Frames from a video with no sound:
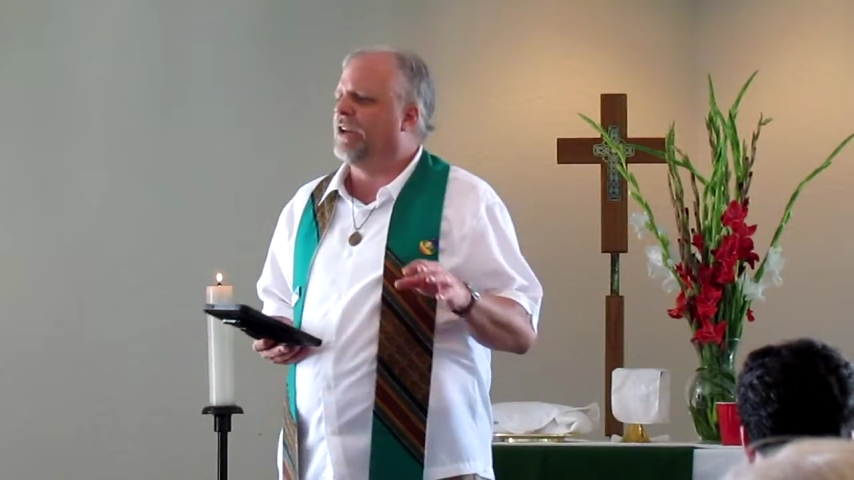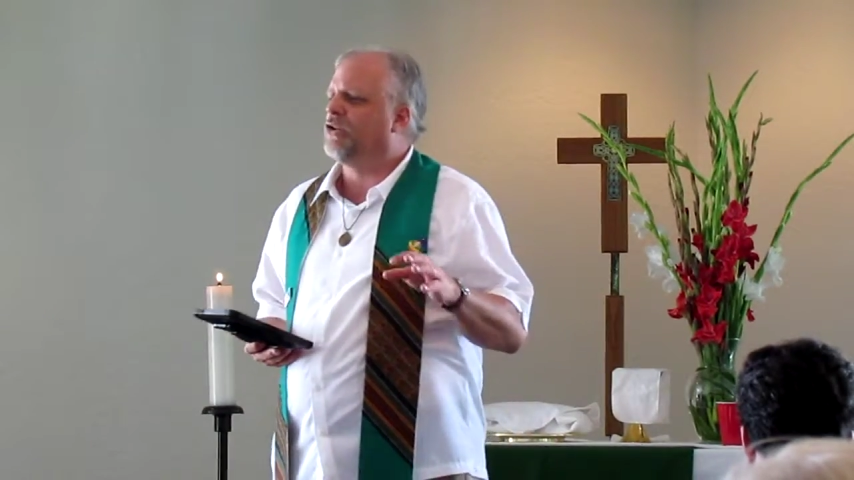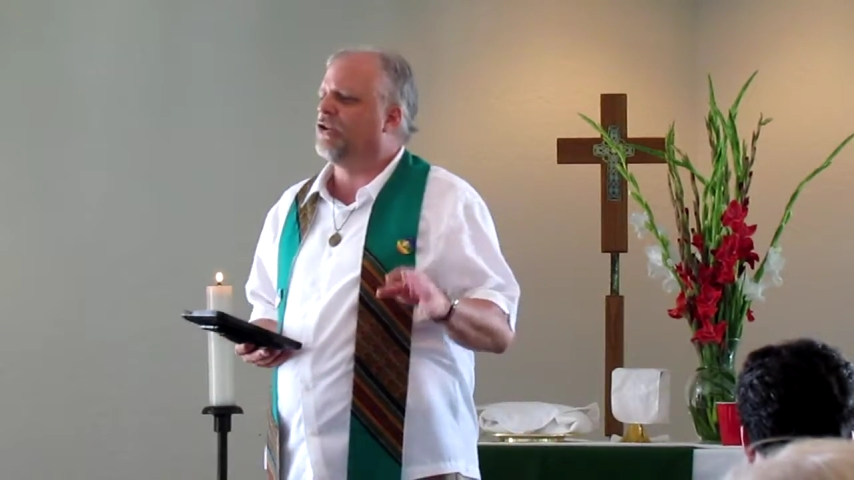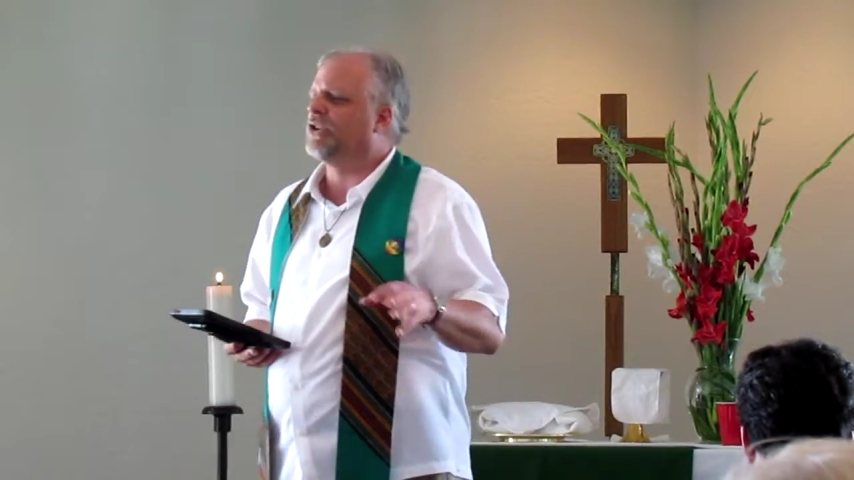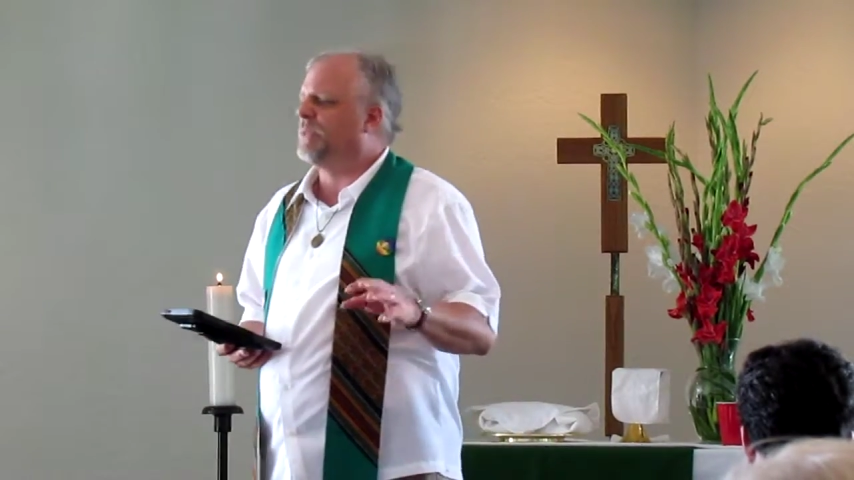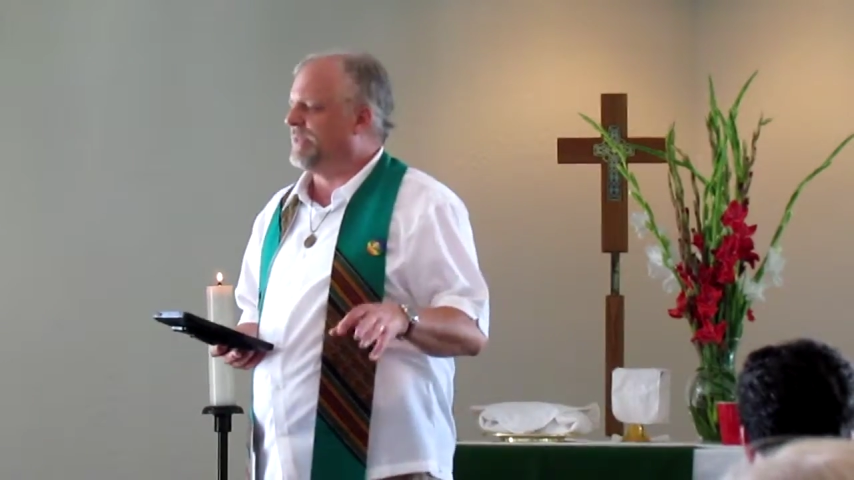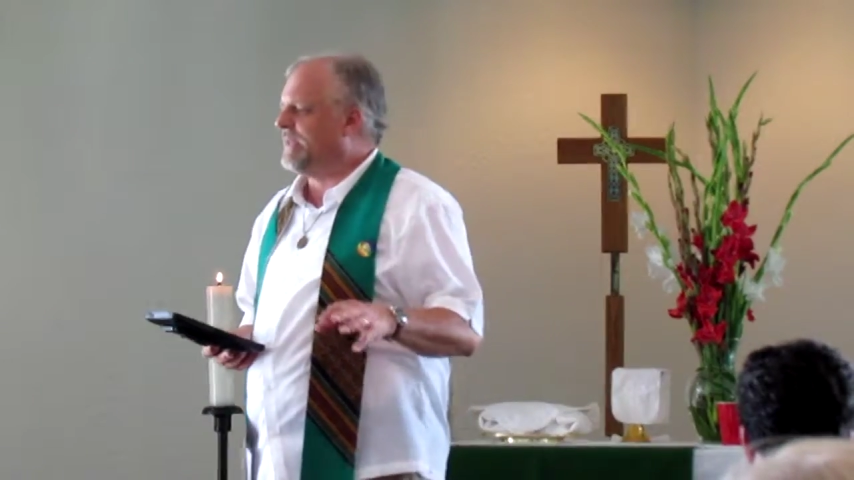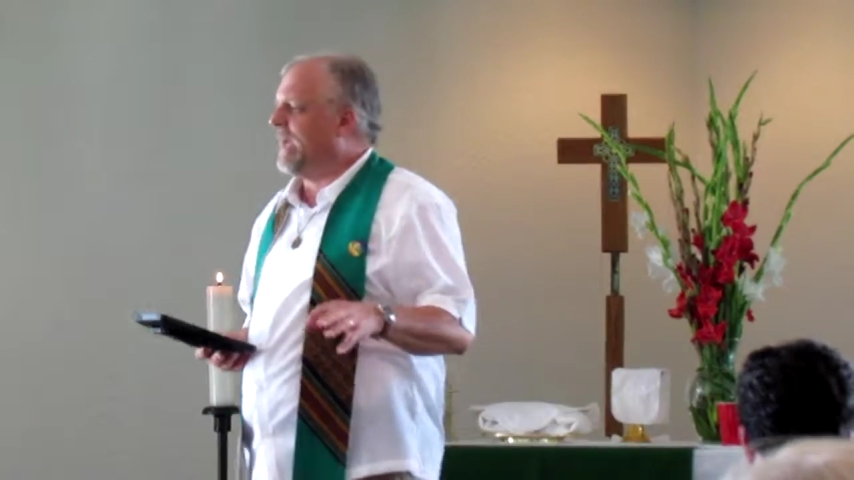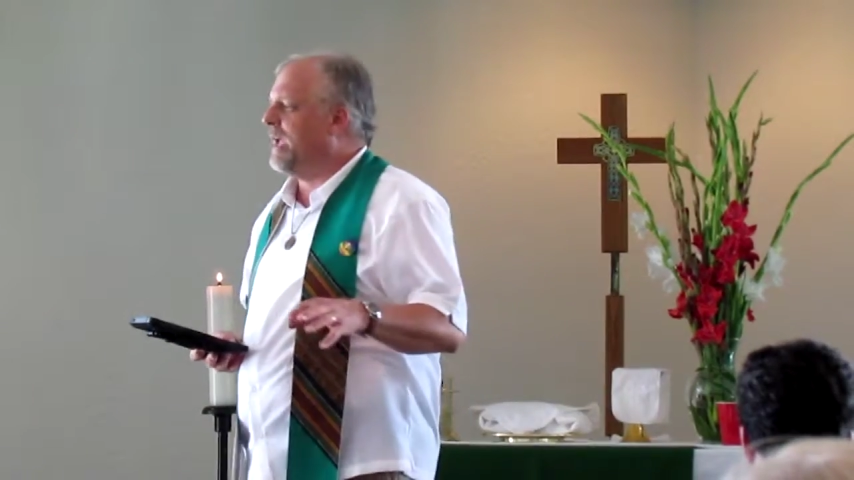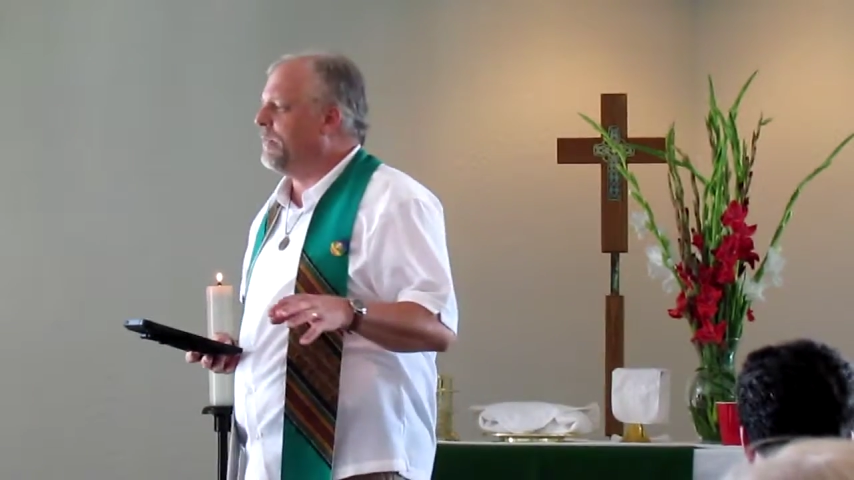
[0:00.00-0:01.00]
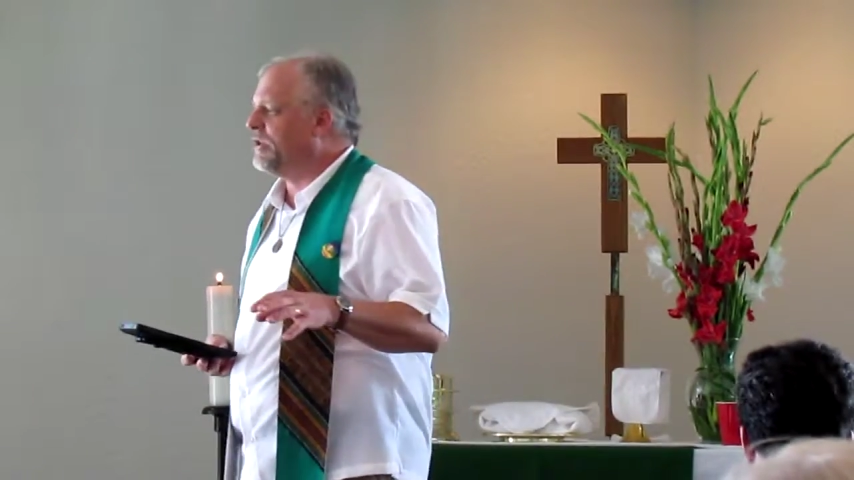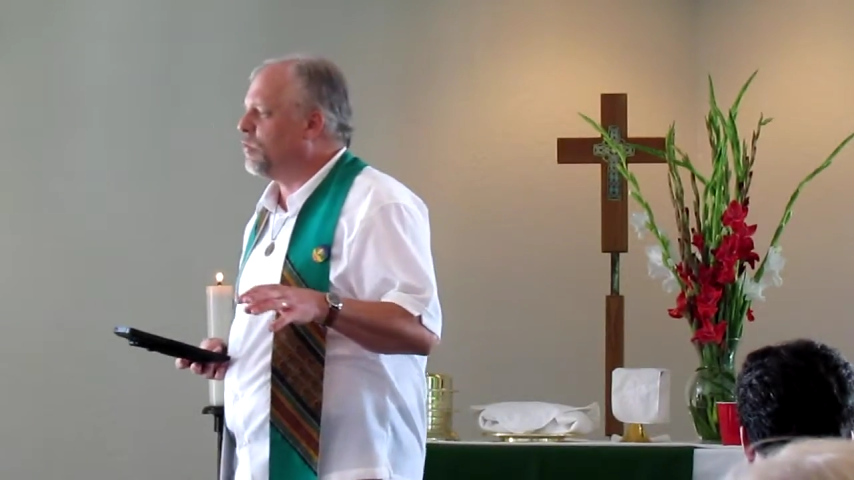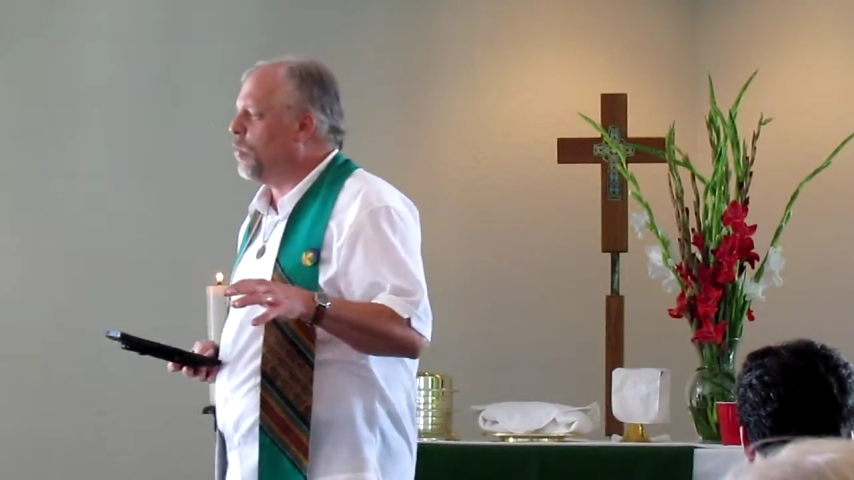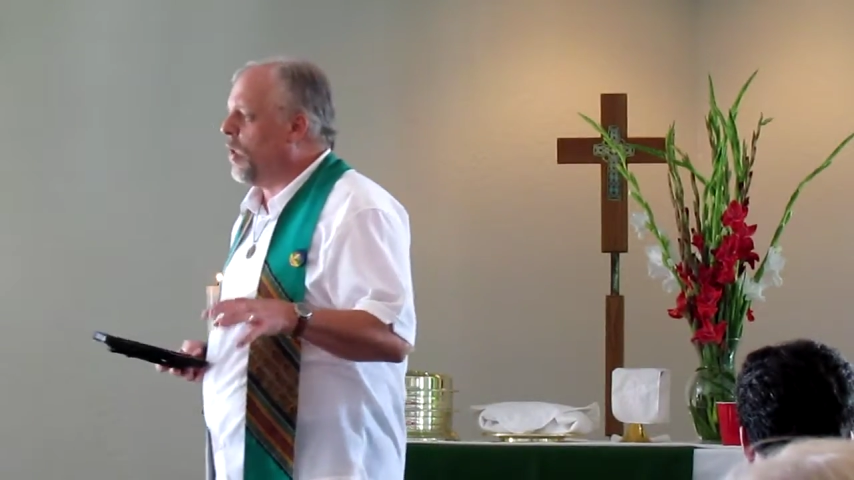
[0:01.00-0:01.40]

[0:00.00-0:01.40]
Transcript: at Christmas time was